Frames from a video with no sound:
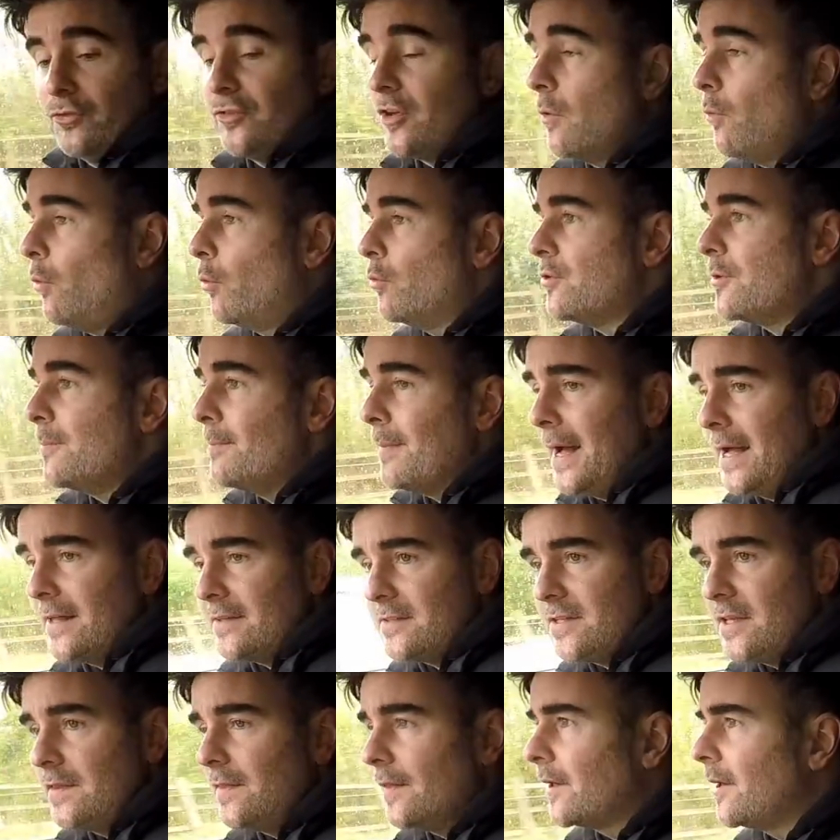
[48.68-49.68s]
all the mats in the
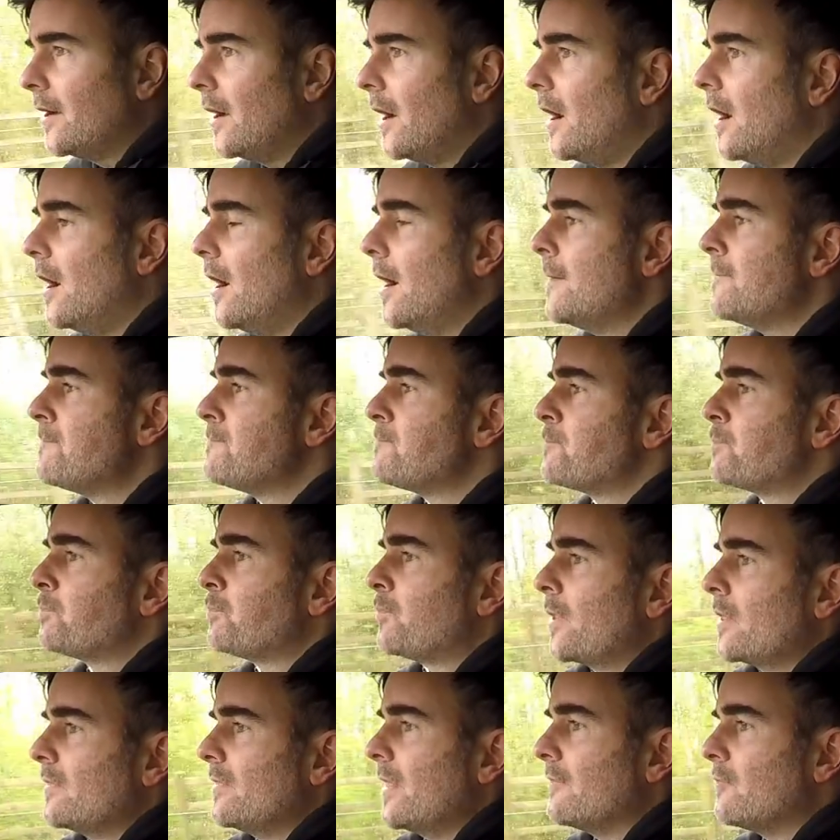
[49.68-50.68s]
car,
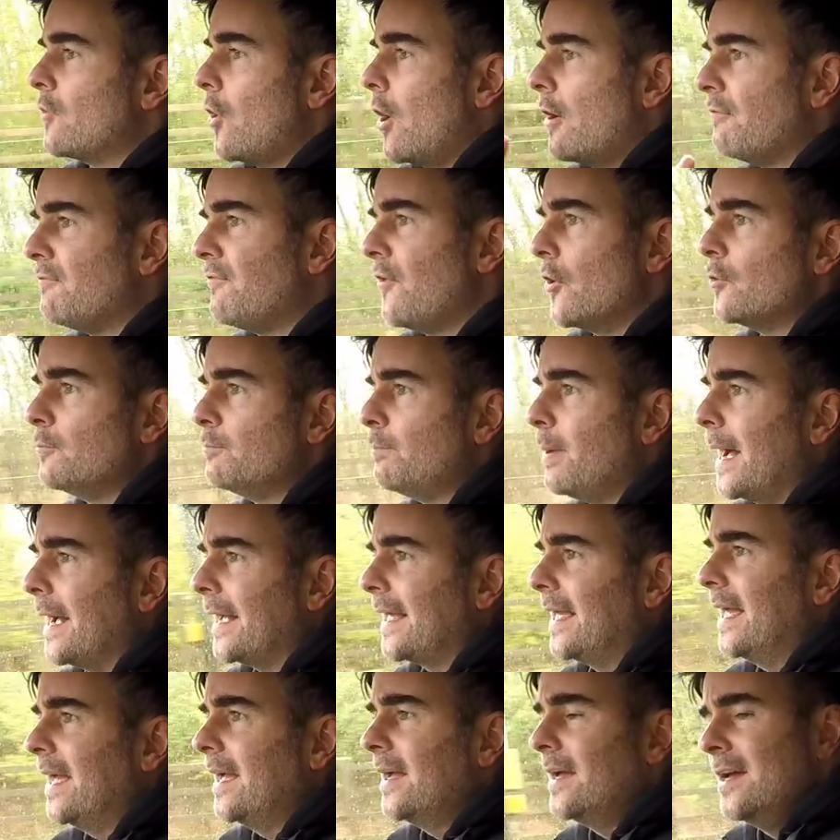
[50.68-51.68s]
they've got a foam backing
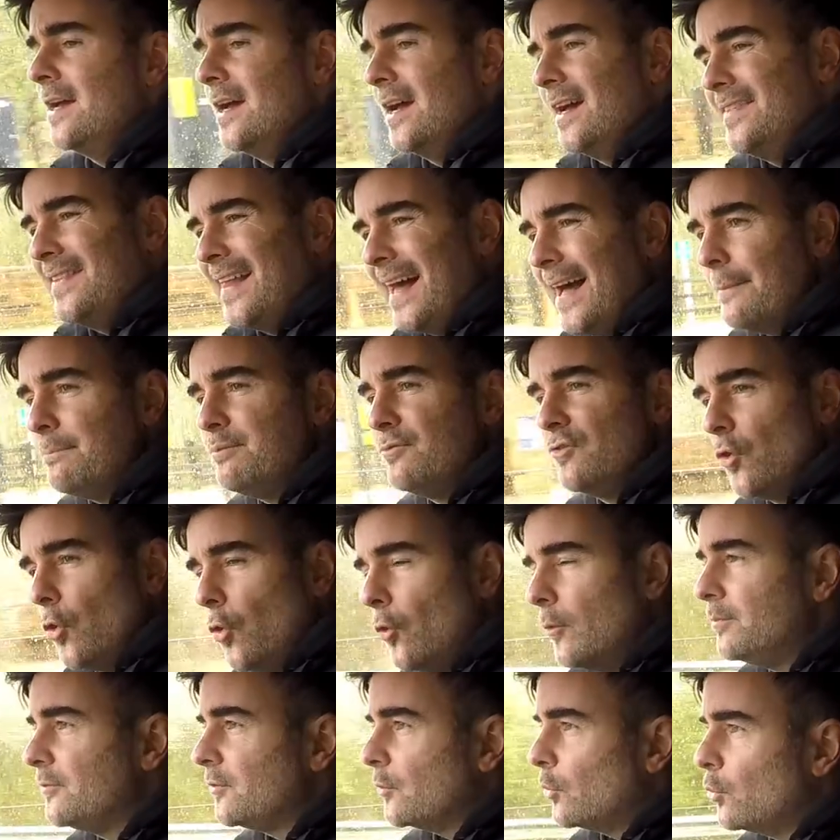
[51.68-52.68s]
and that absorbs
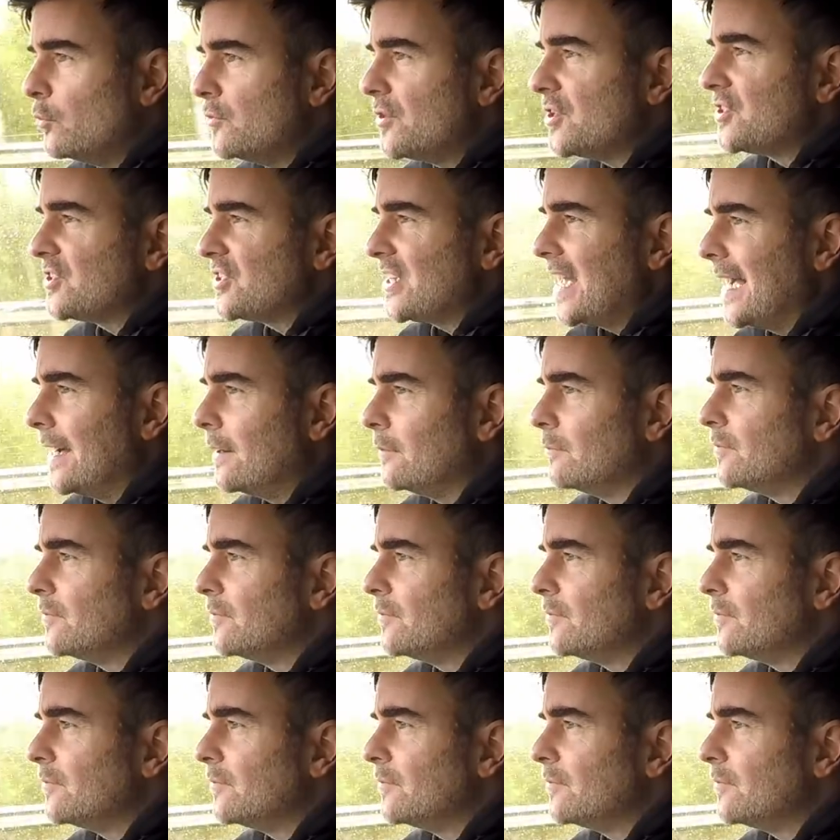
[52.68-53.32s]
all the sound